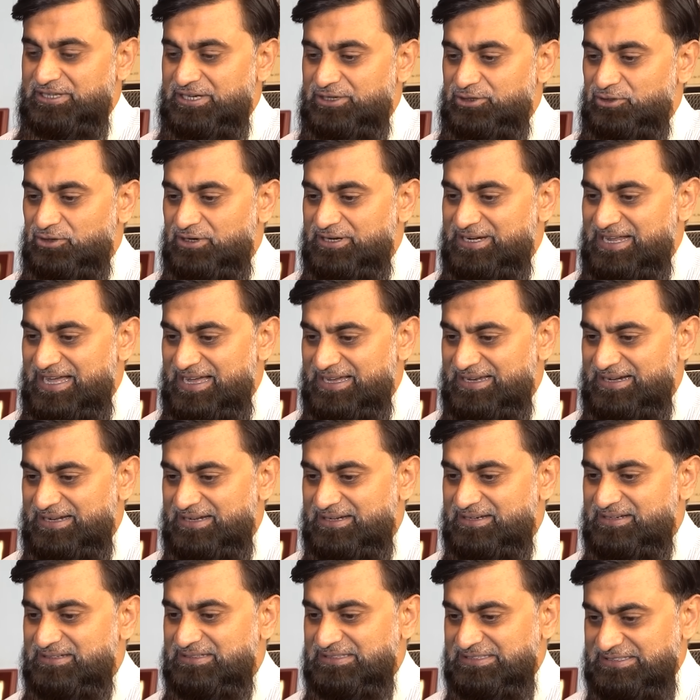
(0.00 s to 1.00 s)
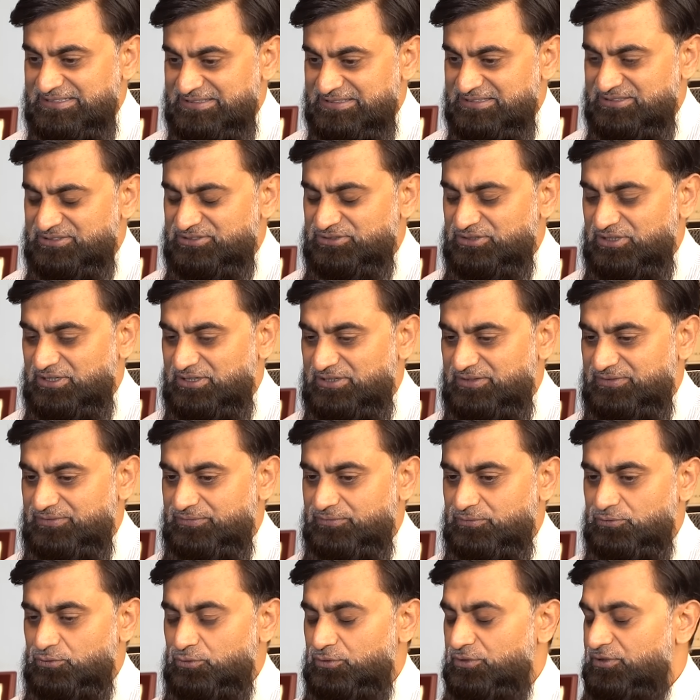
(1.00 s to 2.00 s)
that your diet consists of
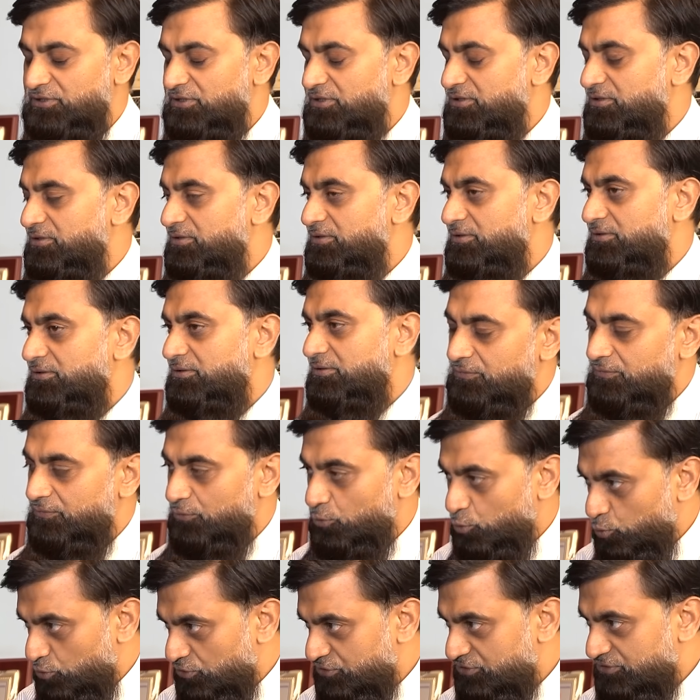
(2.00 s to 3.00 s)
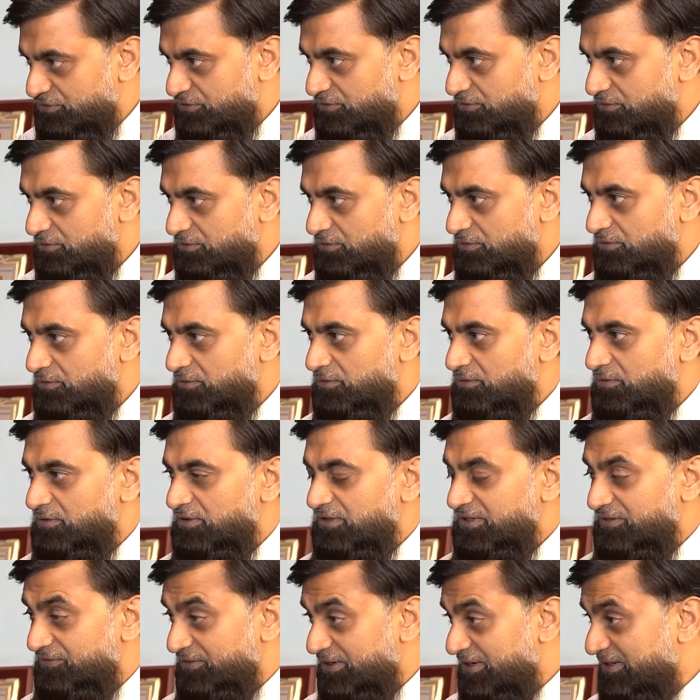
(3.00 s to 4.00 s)
good fruits,
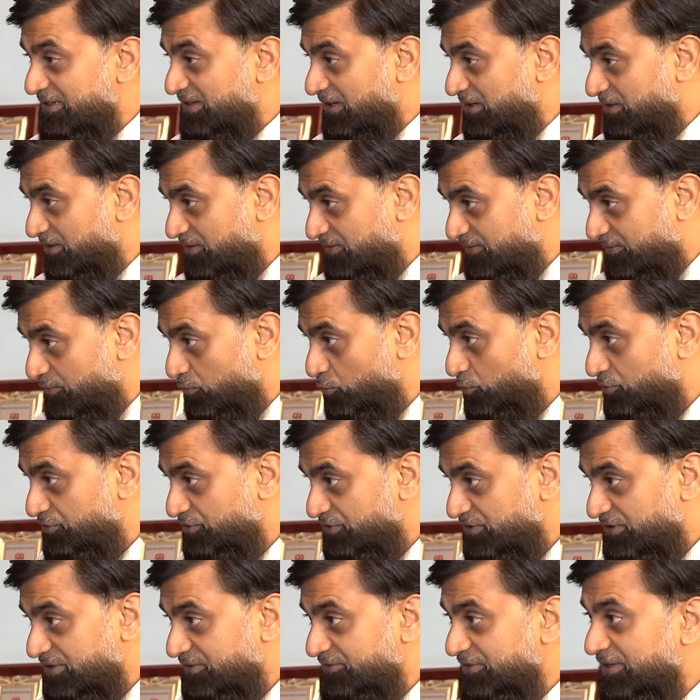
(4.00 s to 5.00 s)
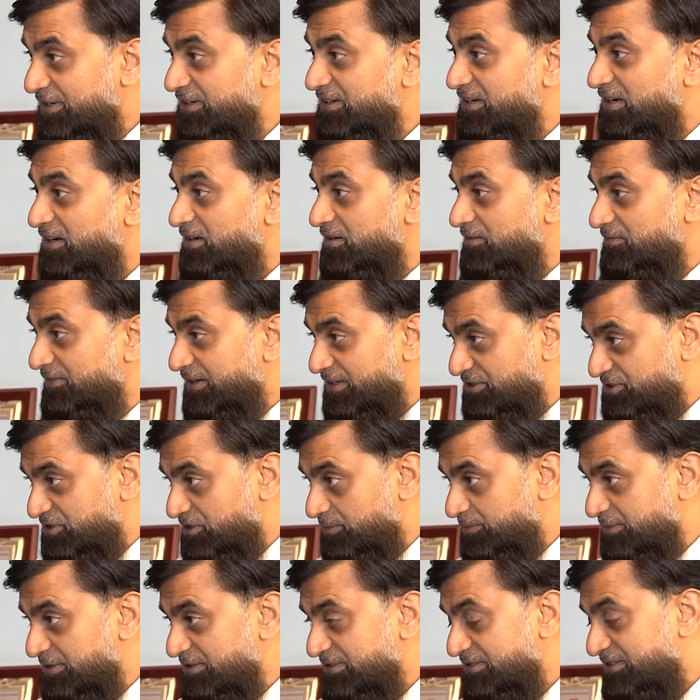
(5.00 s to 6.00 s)
different colored fruits, different colored
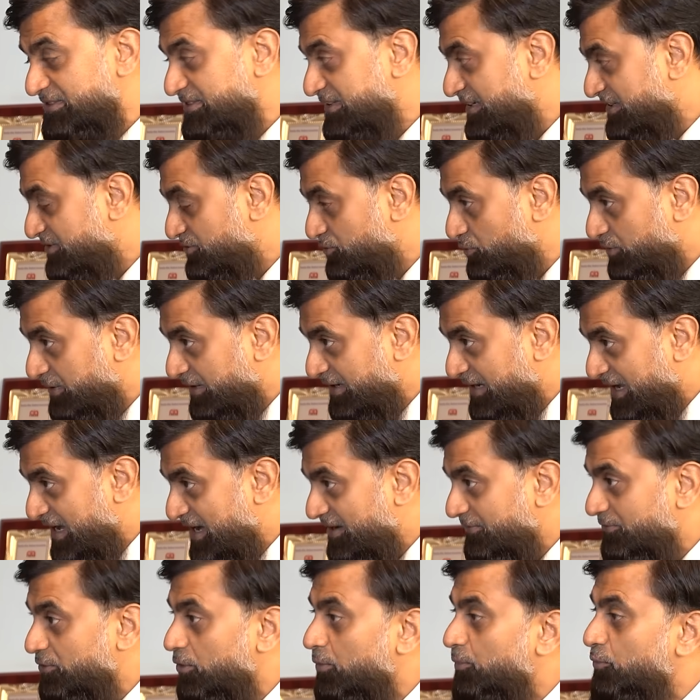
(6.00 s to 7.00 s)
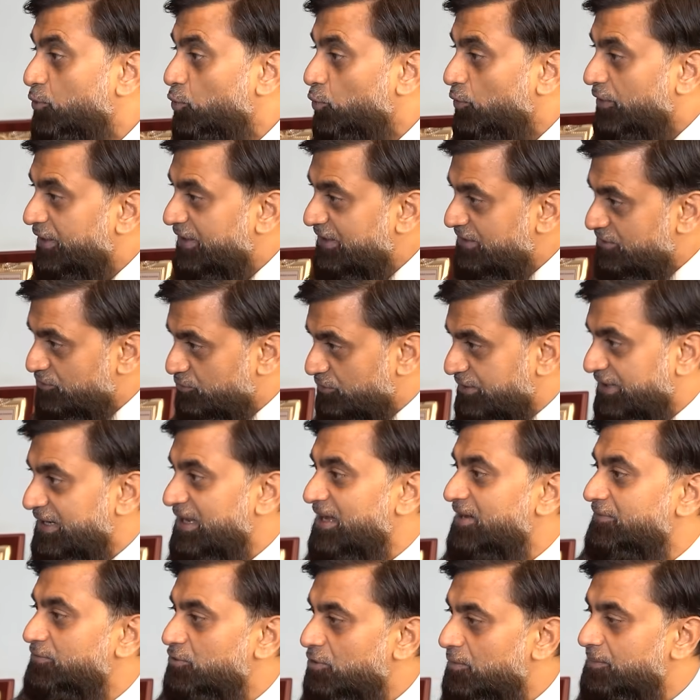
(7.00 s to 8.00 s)
vegetables. Yes, you can have your proteins, you can
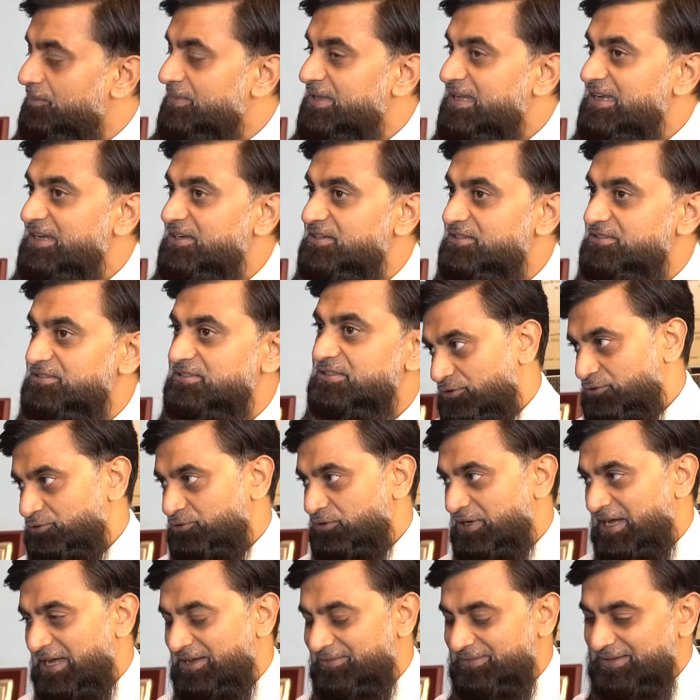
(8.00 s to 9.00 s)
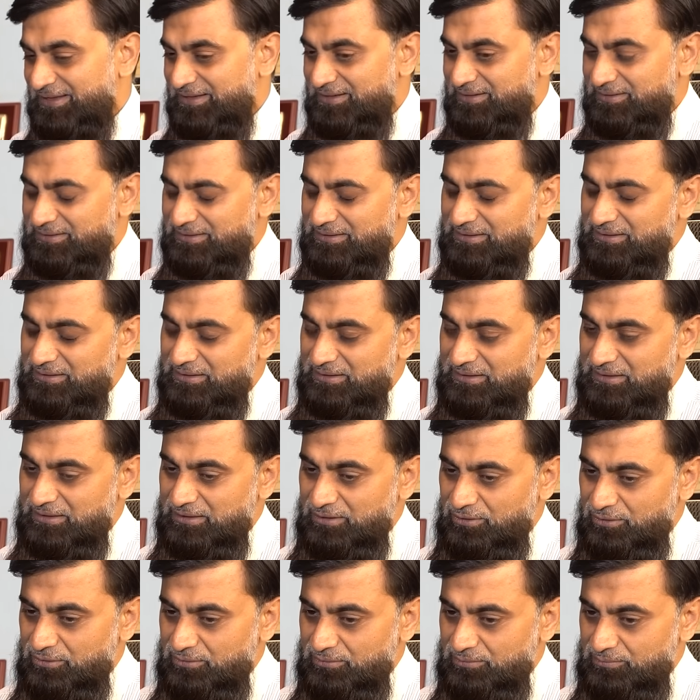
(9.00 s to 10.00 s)
have your meats. So having
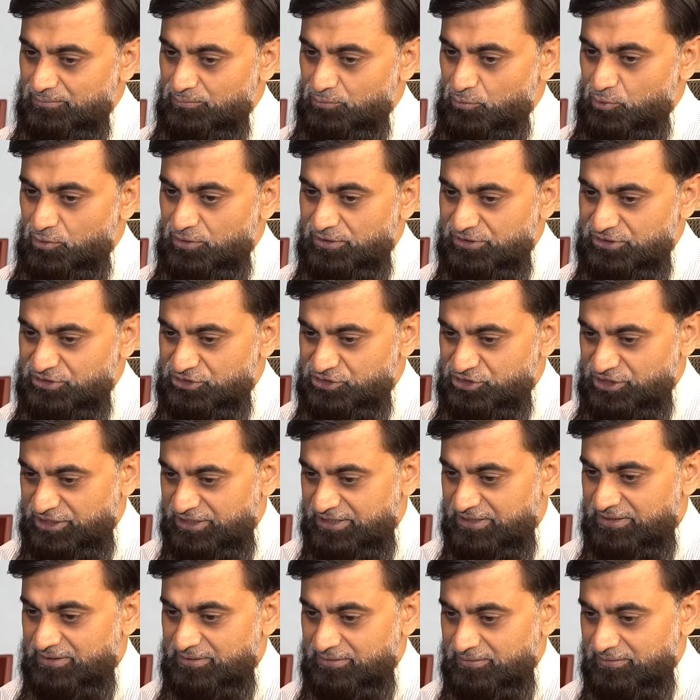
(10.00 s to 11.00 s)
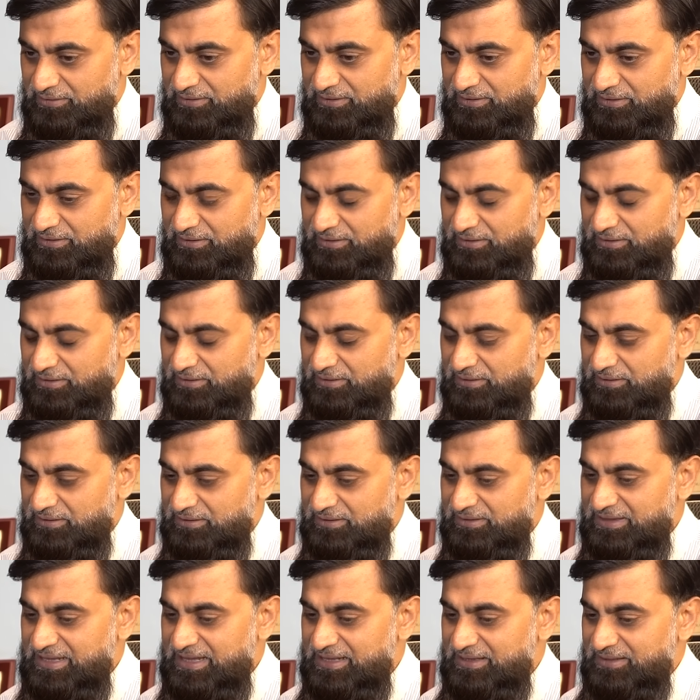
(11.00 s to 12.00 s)
more chicken
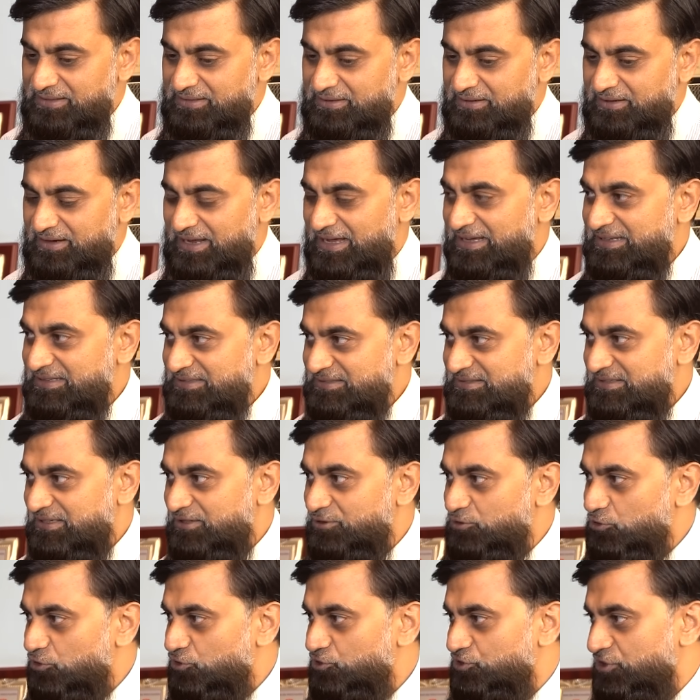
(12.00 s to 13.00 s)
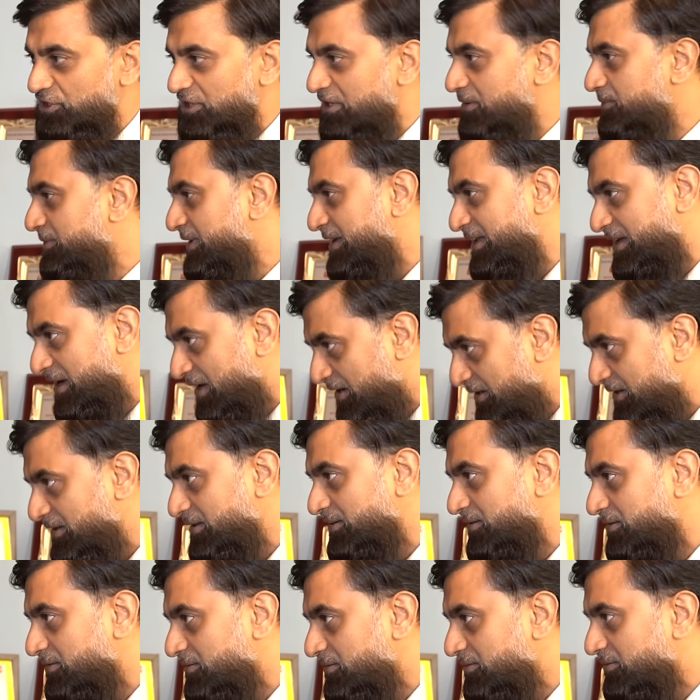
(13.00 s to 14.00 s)
than the rice in your chicken
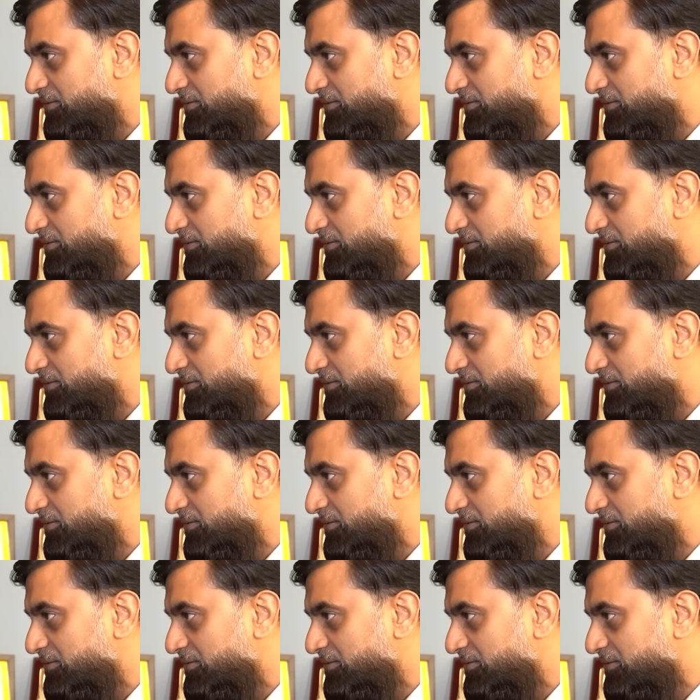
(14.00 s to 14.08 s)
biryani,